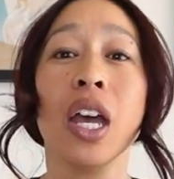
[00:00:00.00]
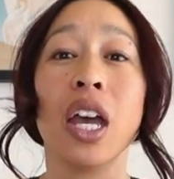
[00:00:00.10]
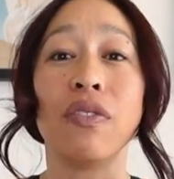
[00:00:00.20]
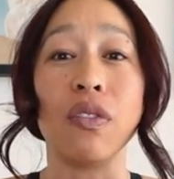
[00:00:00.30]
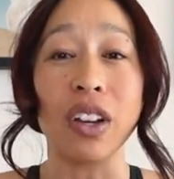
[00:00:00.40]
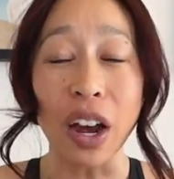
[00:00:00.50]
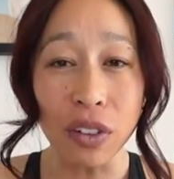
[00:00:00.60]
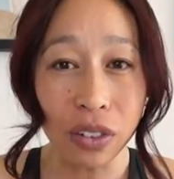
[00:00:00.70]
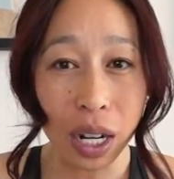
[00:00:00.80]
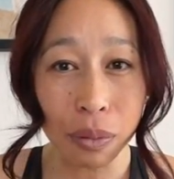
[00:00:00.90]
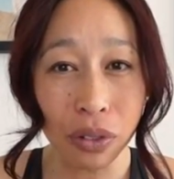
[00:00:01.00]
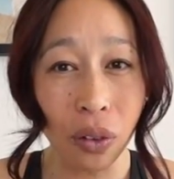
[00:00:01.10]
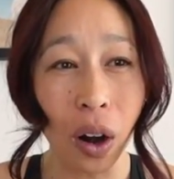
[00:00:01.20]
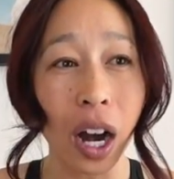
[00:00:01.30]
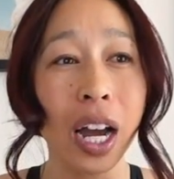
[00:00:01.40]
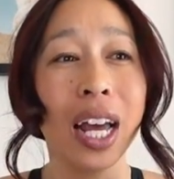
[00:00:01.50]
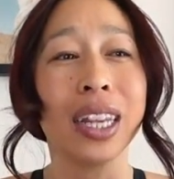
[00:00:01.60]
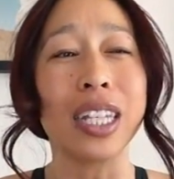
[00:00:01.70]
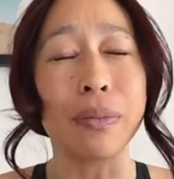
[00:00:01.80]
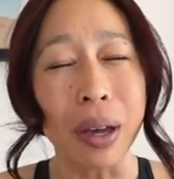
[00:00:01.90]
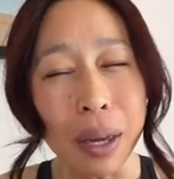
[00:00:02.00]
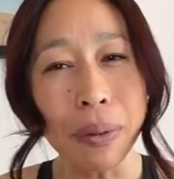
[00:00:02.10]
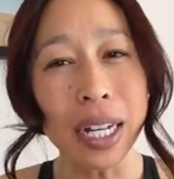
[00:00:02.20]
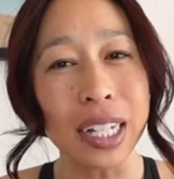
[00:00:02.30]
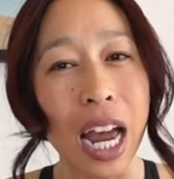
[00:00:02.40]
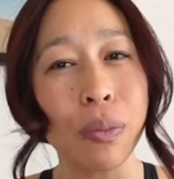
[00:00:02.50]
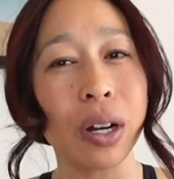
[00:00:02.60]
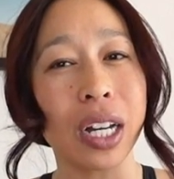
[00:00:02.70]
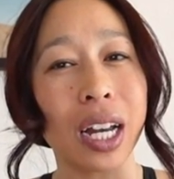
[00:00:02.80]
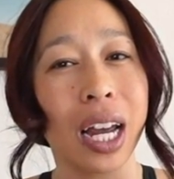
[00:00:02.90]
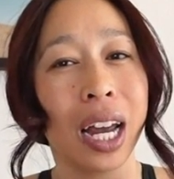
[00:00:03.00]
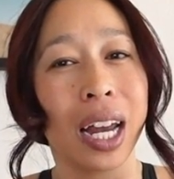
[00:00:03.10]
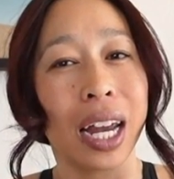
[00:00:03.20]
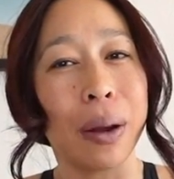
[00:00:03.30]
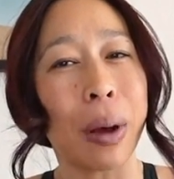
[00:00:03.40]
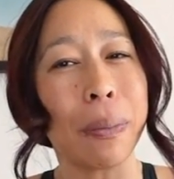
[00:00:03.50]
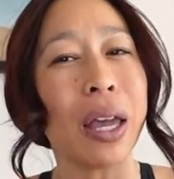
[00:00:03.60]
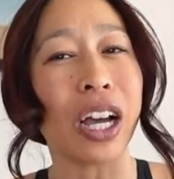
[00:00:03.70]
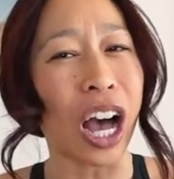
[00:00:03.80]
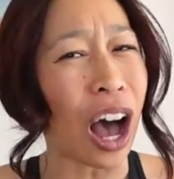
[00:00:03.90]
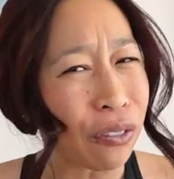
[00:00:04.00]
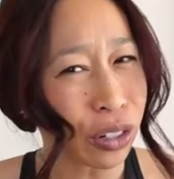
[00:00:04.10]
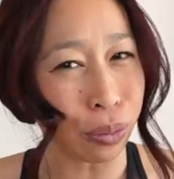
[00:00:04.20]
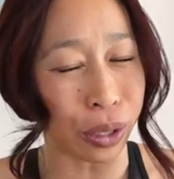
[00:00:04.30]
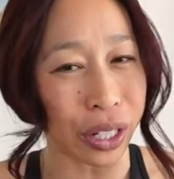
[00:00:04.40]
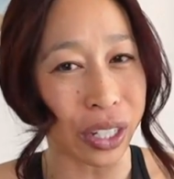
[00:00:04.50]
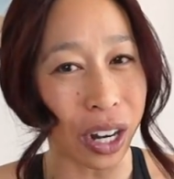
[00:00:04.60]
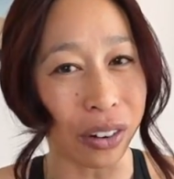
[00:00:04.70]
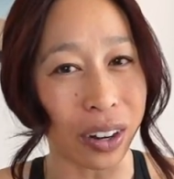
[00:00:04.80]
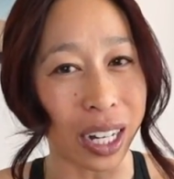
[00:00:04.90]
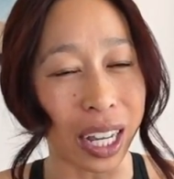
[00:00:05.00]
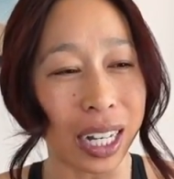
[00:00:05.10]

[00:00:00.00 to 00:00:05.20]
If you've never run before, this might be a time where it might be uncomfortable to start running.